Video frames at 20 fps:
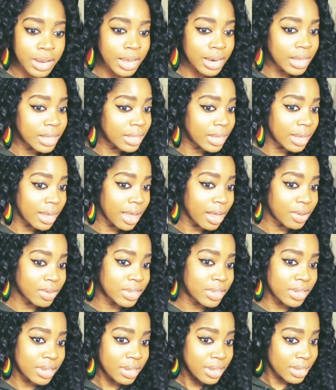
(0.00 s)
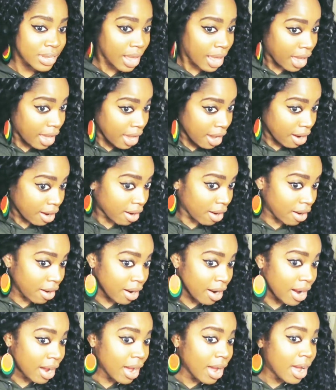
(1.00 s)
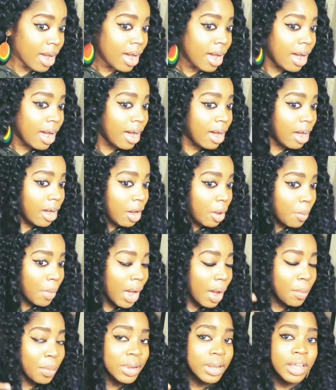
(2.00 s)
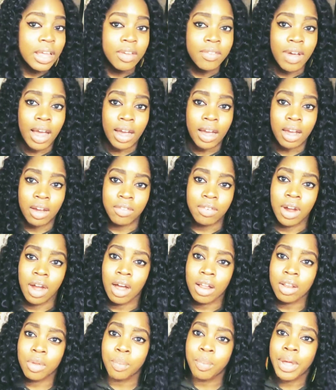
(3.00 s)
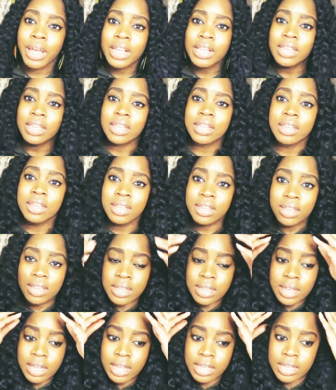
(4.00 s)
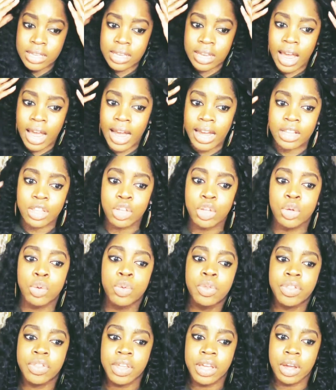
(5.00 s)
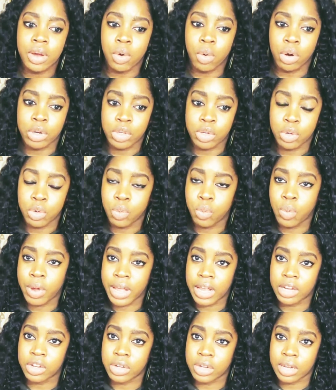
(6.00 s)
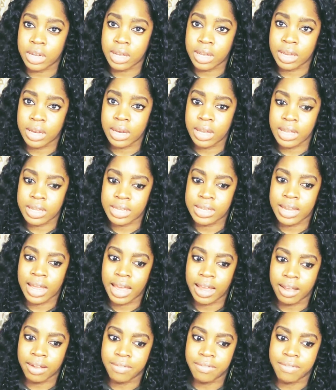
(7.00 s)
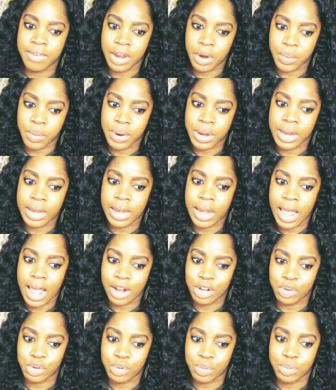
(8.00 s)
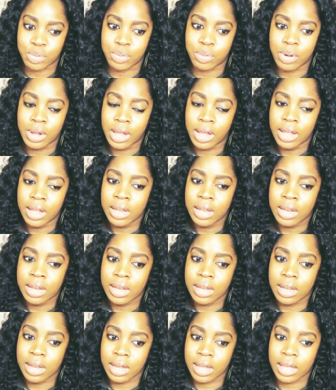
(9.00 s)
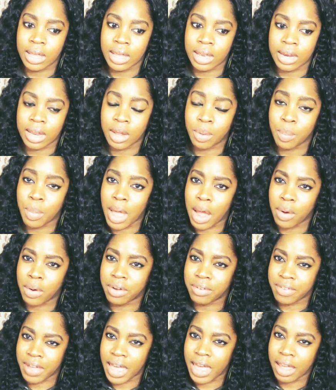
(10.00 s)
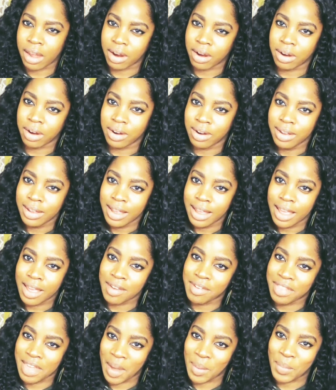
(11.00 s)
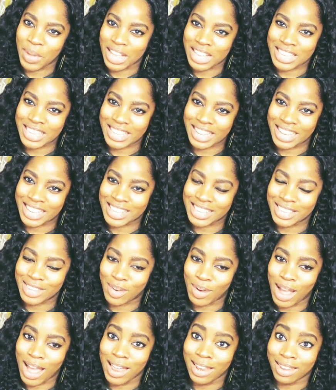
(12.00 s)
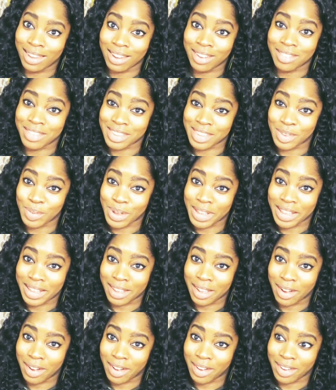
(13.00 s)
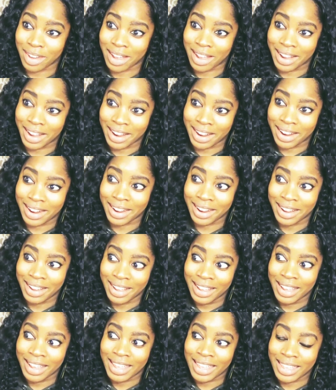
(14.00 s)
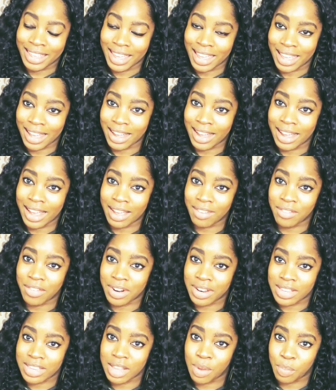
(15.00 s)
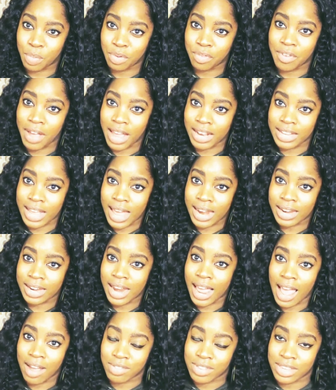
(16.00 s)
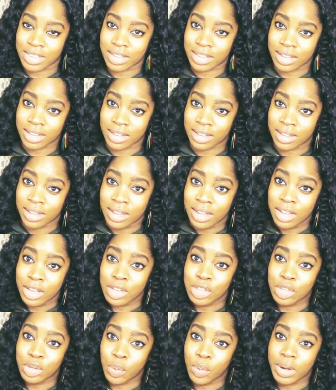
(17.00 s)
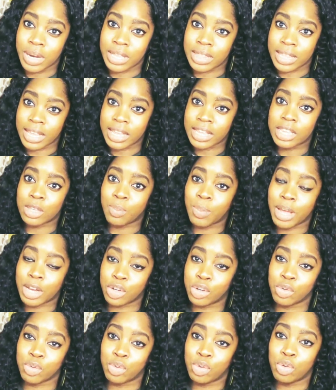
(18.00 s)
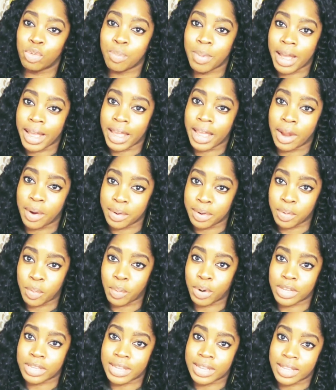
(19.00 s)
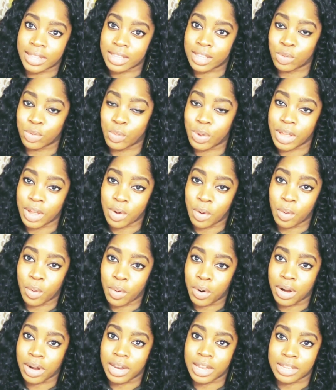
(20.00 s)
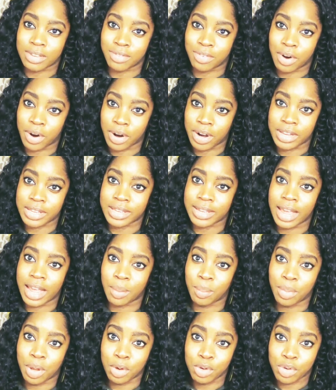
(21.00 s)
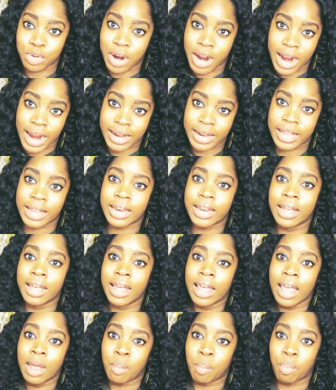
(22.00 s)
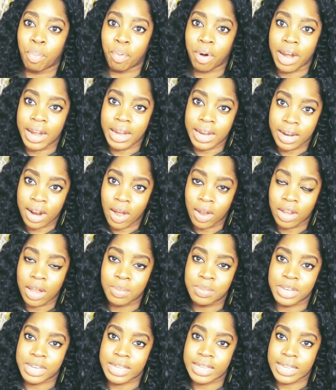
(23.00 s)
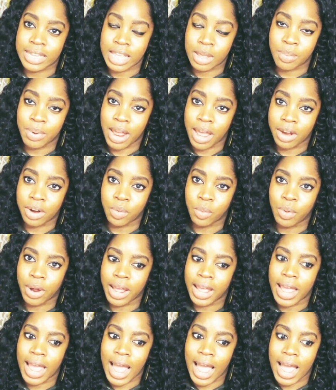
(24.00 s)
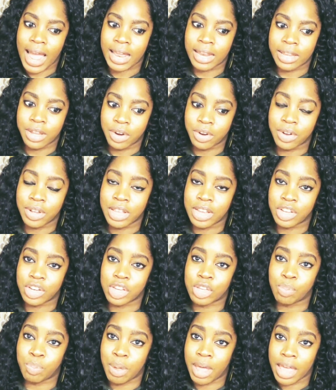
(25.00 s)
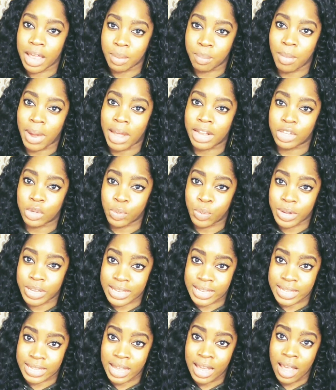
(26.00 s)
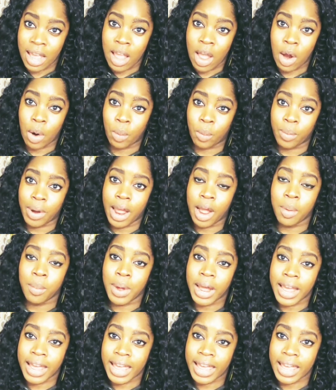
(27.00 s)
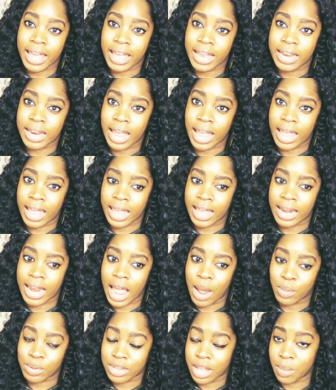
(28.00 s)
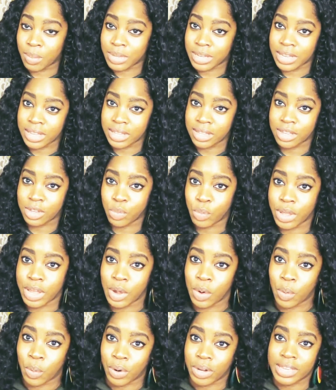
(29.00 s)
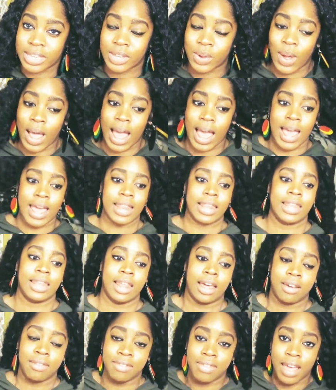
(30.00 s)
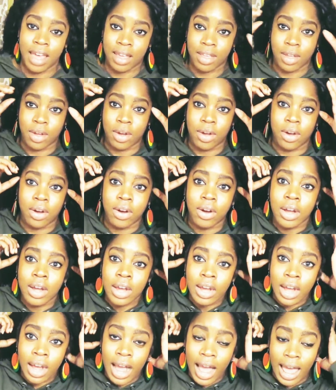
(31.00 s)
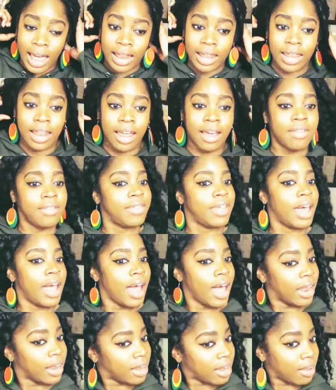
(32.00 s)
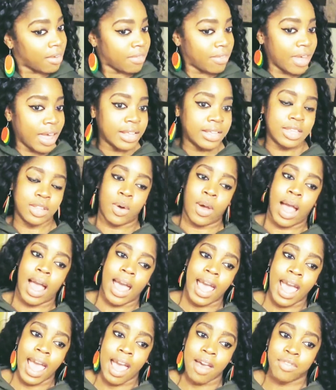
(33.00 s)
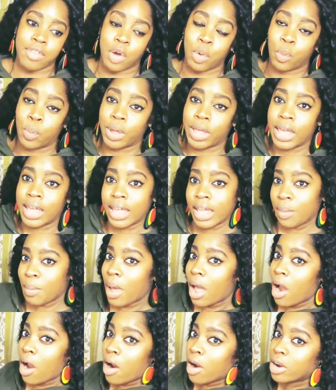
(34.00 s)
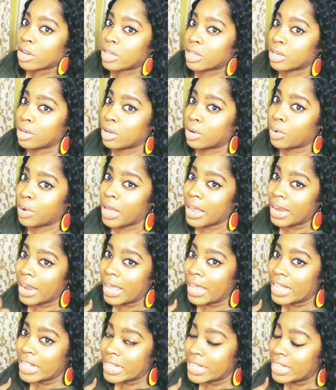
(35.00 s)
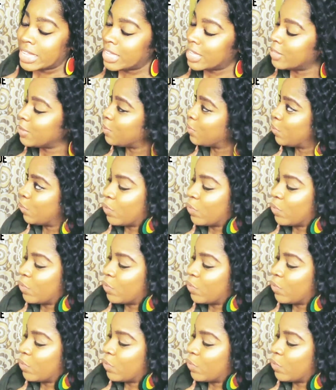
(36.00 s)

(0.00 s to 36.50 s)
anything else to this hair. I believe I covered all the bases. It's not too thick or too wiggish looking. It's like a very natural looking amount of hair, if that makes sense. So I love this wig, y'all. Like, yeah, and for the simple fact I didn't have to do anything special to my hair in order to get this wig on, as far as like blow drying it, braiding it all up just to keep it out of the way. I literally just pinned my twist around my head and I was able to get this wig on. So I love that, y'all. I love that. I love that. So I have a wig in my arsenal, and it's